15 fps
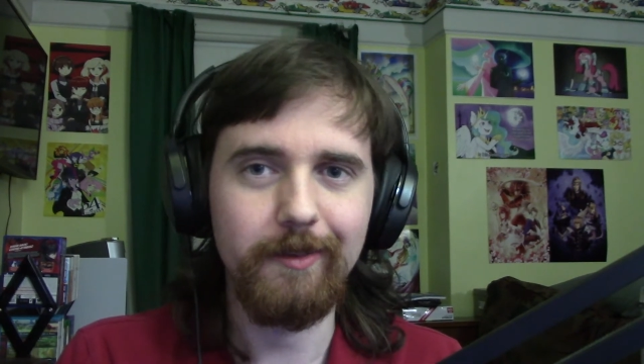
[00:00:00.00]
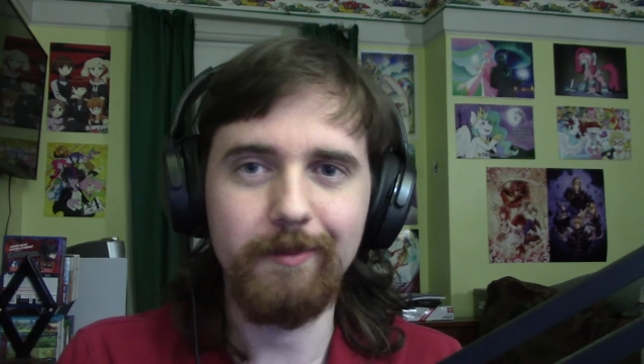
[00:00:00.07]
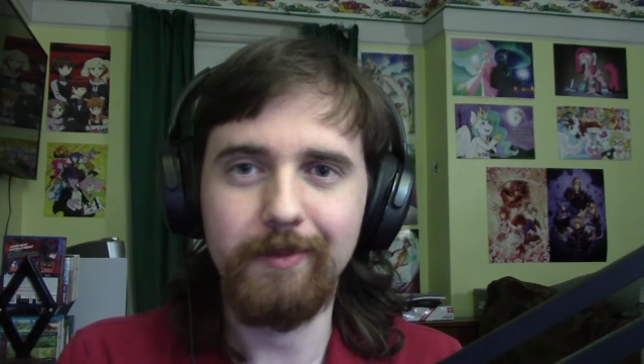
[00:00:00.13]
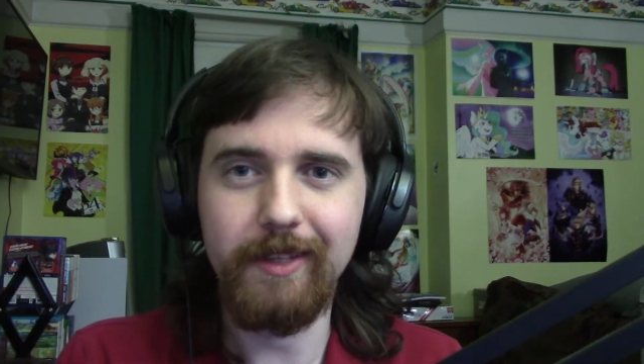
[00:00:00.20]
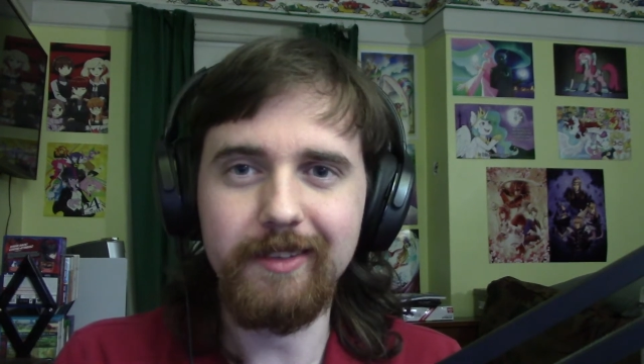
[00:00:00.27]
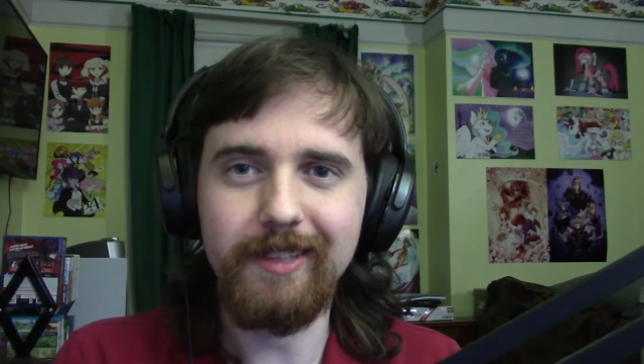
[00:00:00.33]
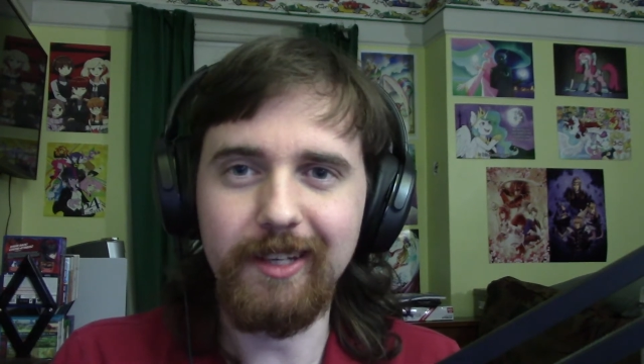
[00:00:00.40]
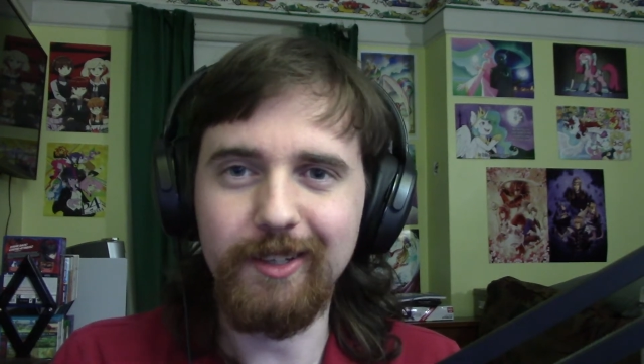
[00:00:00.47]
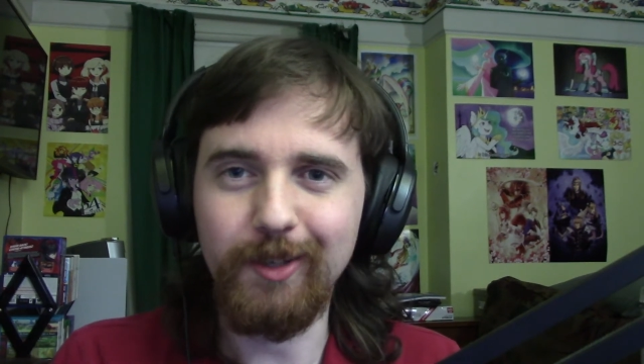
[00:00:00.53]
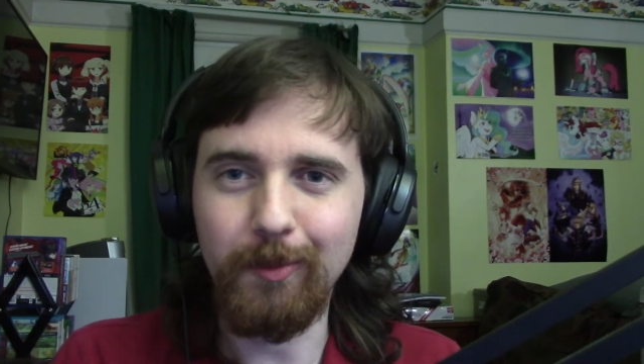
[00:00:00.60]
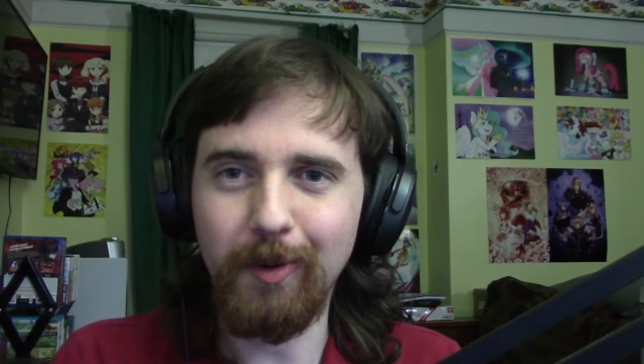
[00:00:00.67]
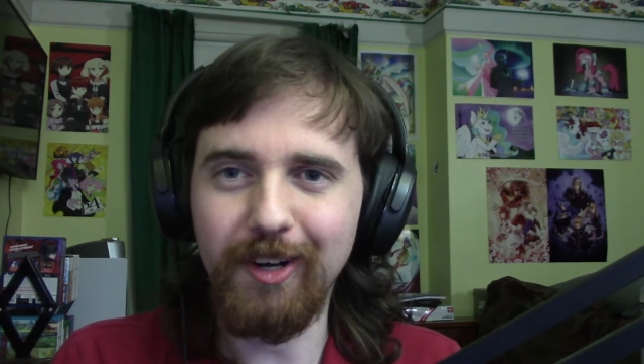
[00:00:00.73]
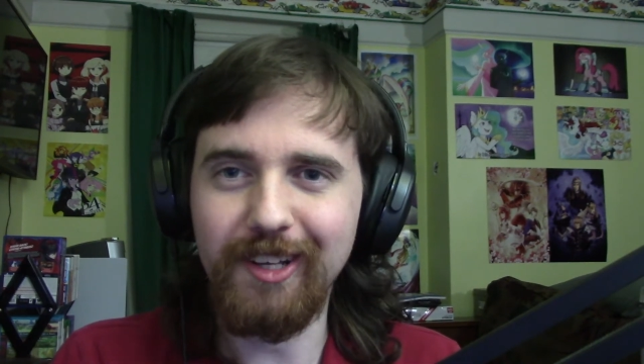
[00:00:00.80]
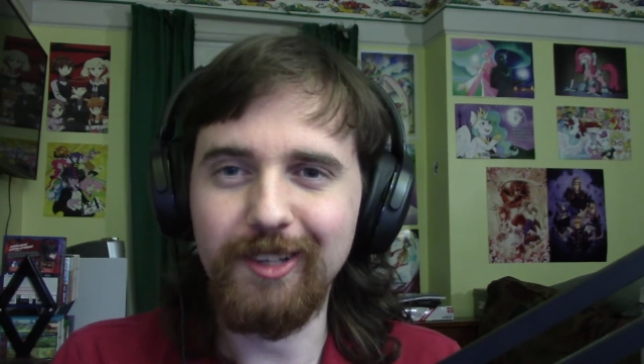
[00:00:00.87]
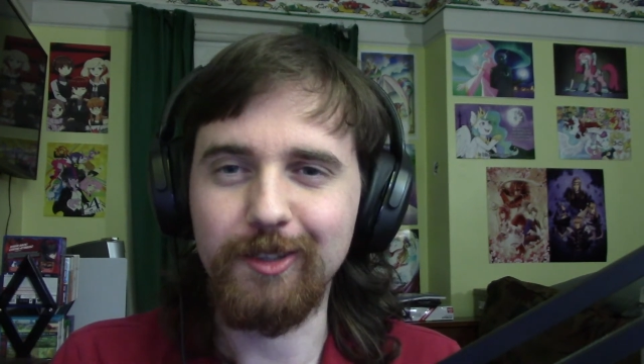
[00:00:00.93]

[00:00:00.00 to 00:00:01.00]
Nintendo, what are you